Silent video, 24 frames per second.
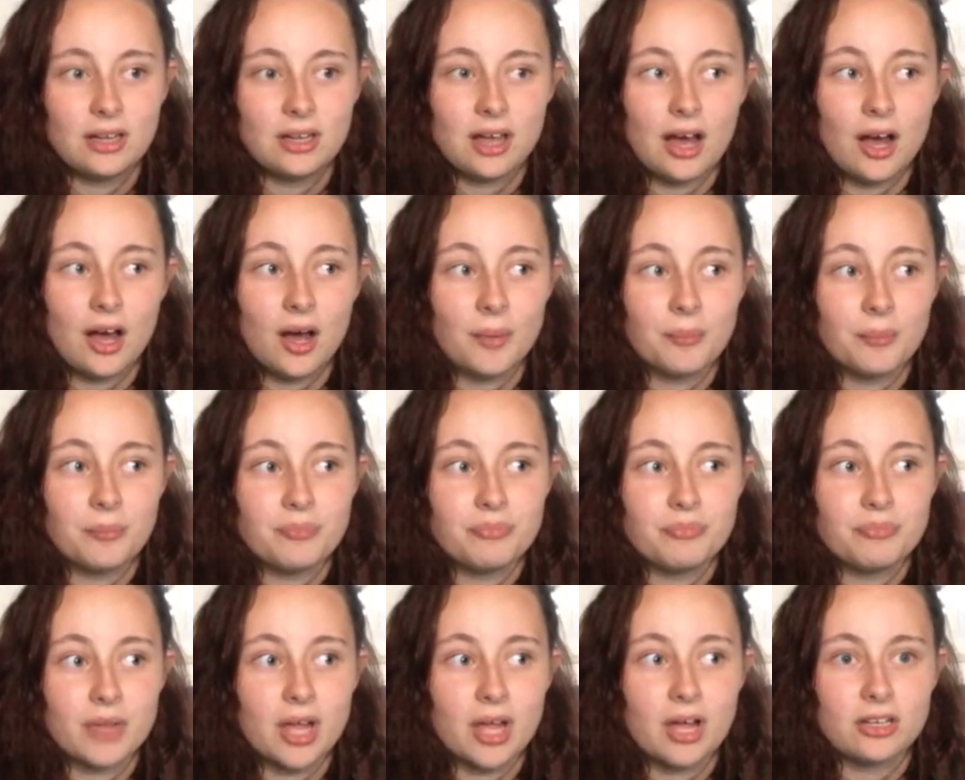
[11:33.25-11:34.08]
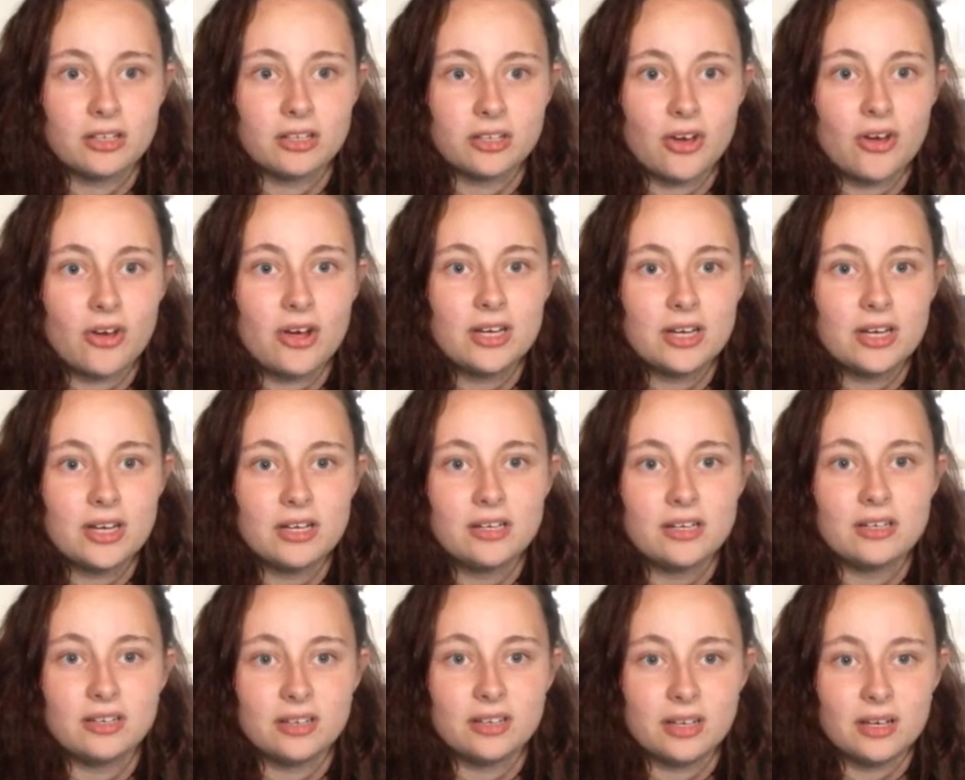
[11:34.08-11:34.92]

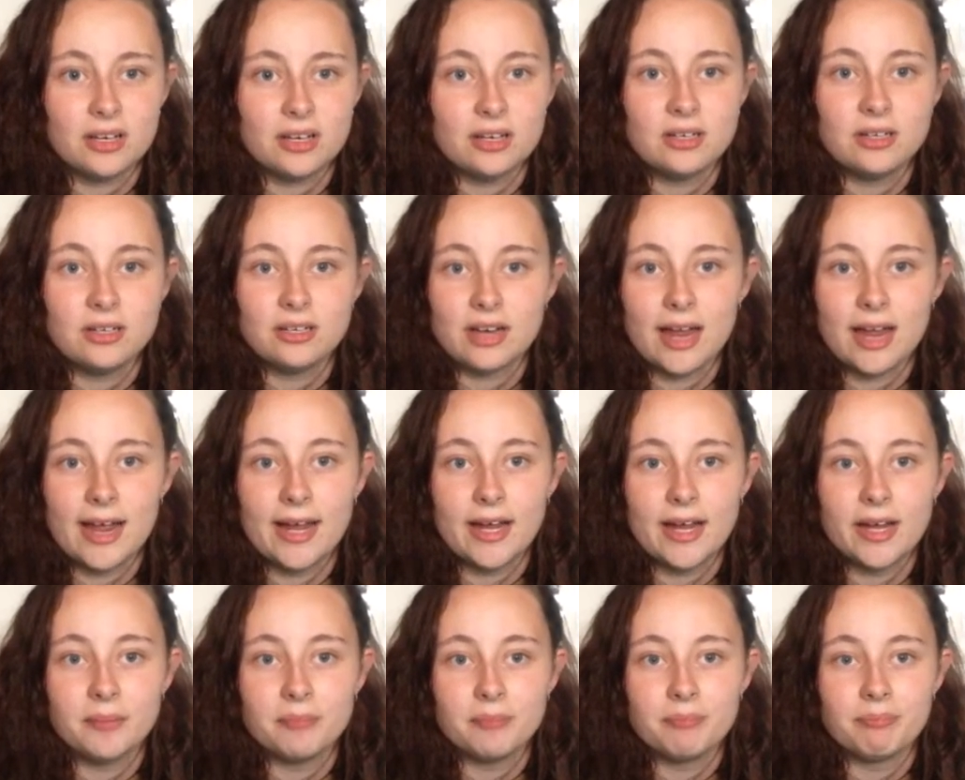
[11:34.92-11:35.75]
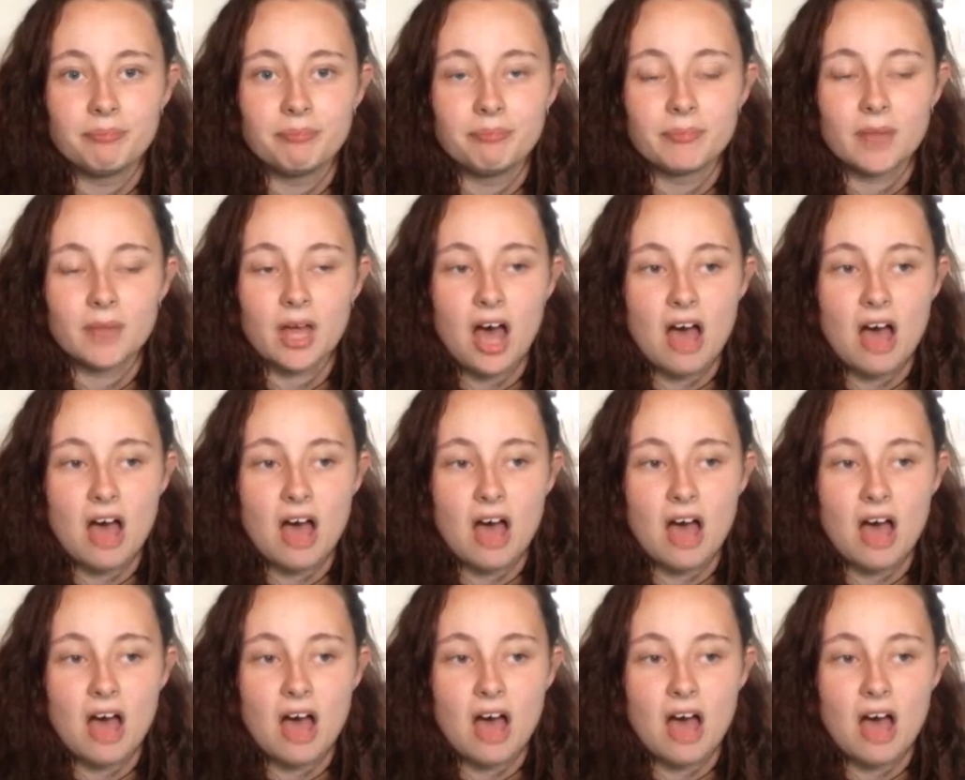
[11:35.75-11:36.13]
authorities did name